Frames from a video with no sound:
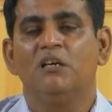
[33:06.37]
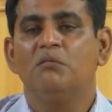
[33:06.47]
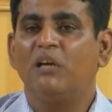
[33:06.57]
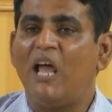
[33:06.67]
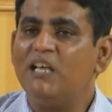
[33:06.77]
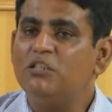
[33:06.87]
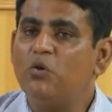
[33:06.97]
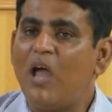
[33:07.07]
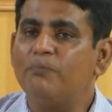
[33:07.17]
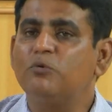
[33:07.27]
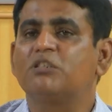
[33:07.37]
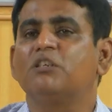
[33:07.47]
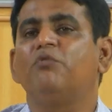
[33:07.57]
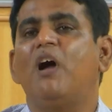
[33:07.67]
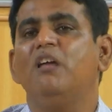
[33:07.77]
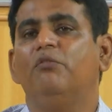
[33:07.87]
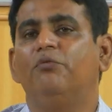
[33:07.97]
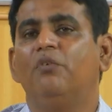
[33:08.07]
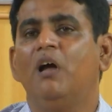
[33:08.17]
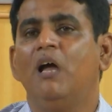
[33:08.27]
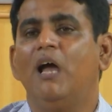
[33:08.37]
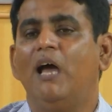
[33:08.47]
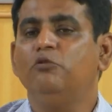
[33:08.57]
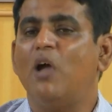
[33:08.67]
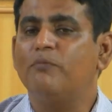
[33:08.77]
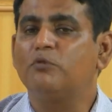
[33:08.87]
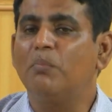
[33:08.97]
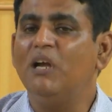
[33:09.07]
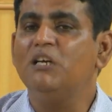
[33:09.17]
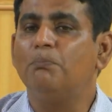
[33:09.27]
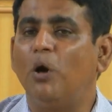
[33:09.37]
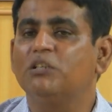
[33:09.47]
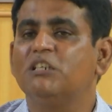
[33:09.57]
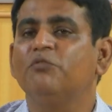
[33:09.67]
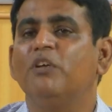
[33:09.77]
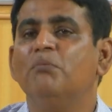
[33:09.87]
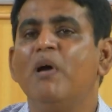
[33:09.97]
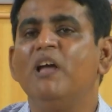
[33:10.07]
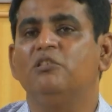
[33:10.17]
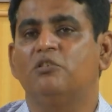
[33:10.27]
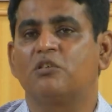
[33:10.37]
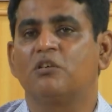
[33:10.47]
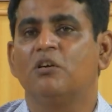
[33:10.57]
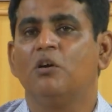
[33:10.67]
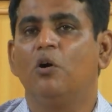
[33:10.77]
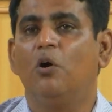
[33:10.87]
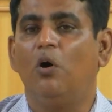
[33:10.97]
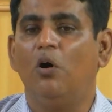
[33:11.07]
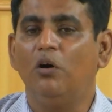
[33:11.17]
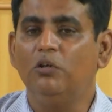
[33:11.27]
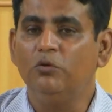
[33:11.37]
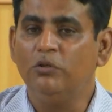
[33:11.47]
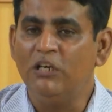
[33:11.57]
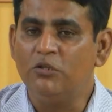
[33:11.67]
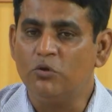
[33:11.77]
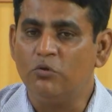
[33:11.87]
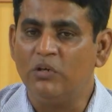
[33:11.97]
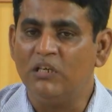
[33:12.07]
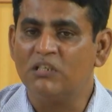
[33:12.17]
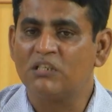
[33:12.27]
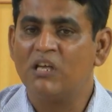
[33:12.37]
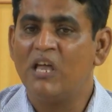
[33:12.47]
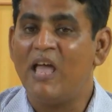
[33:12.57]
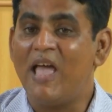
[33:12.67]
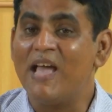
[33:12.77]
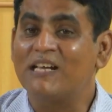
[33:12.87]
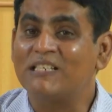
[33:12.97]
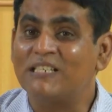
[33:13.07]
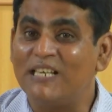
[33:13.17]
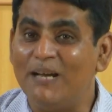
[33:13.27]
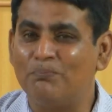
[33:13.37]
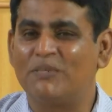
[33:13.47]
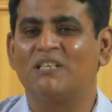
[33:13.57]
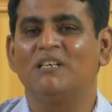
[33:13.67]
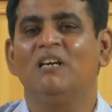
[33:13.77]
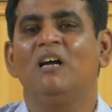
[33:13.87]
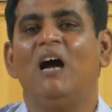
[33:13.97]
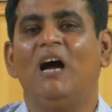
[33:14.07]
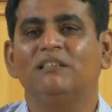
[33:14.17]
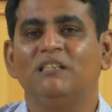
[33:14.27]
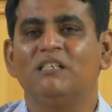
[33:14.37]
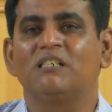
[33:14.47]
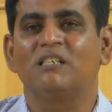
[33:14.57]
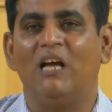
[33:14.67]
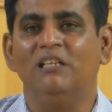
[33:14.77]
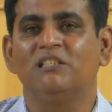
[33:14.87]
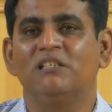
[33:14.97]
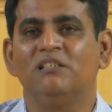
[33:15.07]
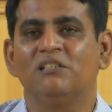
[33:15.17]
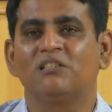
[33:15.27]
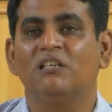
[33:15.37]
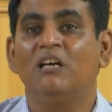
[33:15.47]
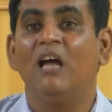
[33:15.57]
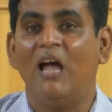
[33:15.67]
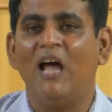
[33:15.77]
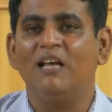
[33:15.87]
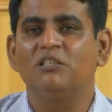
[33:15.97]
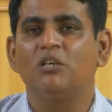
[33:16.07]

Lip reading: But as you have to survive and you have to build a positive image, all you need to do is accept others' cultures as